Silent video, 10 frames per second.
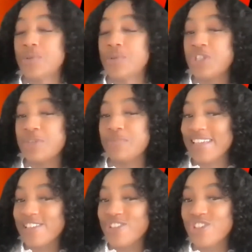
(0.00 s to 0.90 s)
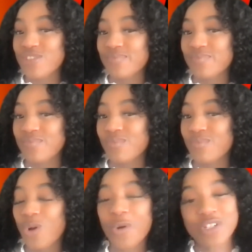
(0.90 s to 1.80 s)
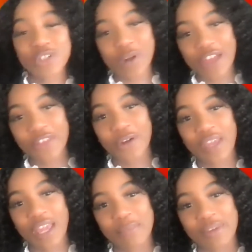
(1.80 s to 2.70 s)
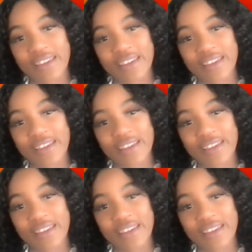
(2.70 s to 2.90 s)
to the beach or would you rather go camping?